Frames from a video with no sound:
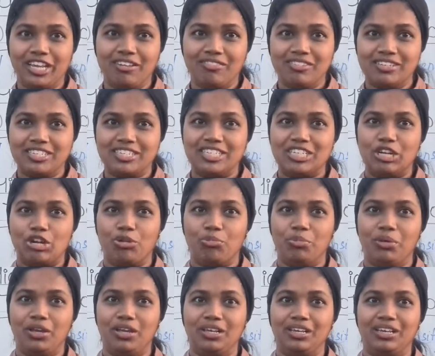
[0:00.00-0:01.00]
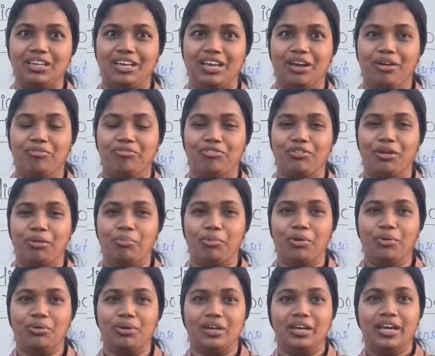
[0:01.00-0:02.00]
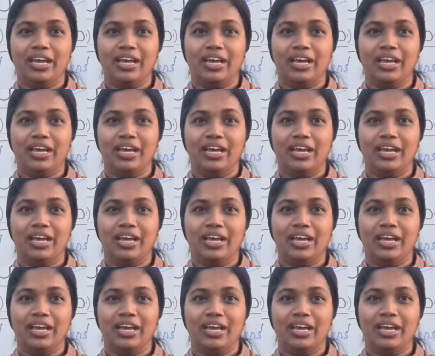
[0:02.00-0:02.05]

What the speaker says: hours, it will be for about